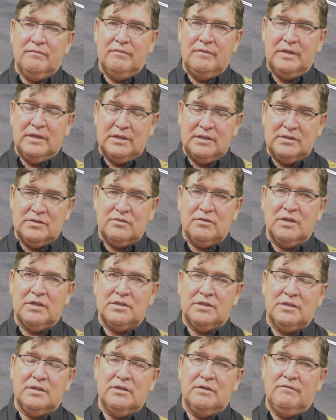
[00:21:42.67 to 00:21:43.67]
the
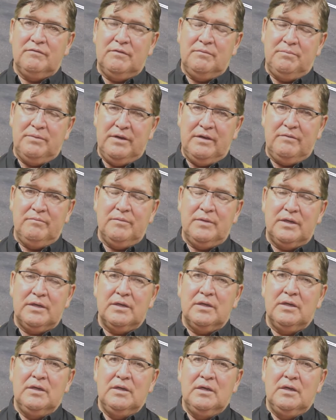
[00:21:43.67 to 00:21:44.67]
construction of the
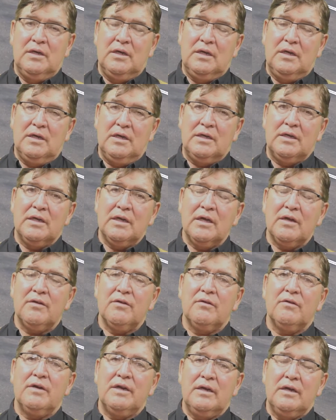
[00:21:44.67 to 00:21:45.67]
pavement,
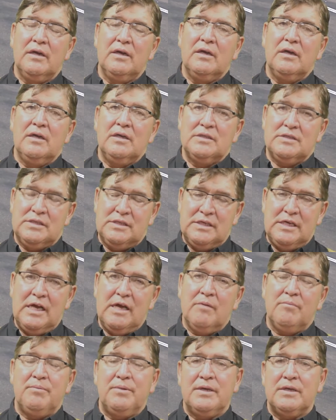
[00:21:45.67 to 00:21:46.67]
another
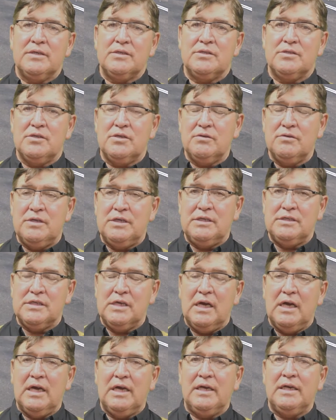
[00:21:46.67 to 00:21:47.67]
step is to
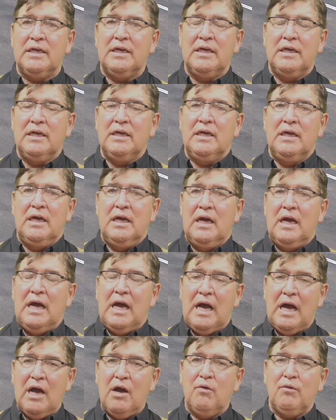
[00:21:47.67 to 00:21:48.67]
design
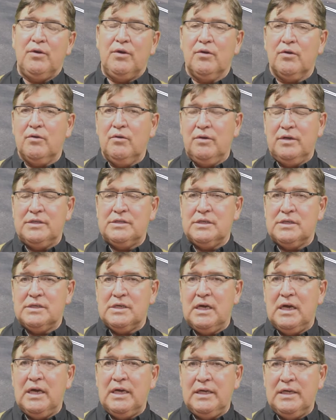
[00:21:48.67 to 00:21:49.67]
how you're going to
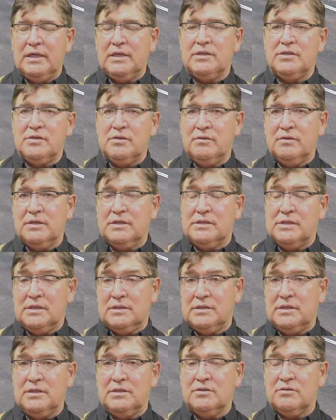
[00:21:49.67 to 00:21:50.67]
tie into
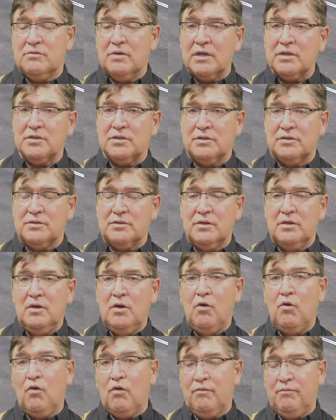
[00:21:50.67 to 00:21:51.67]
existing structures
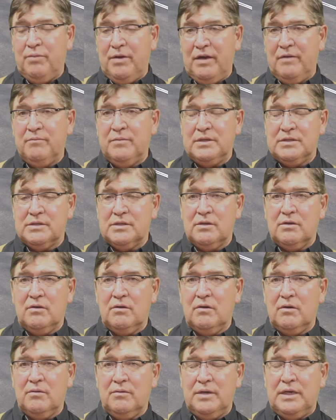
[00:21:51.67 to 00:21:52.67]
or pavements that
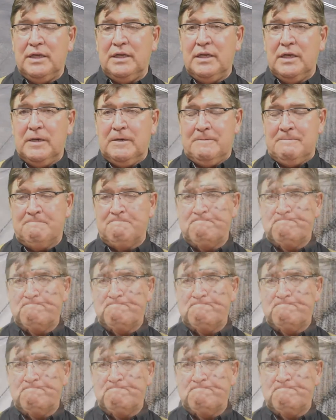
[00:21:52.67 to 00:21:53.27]
are already there.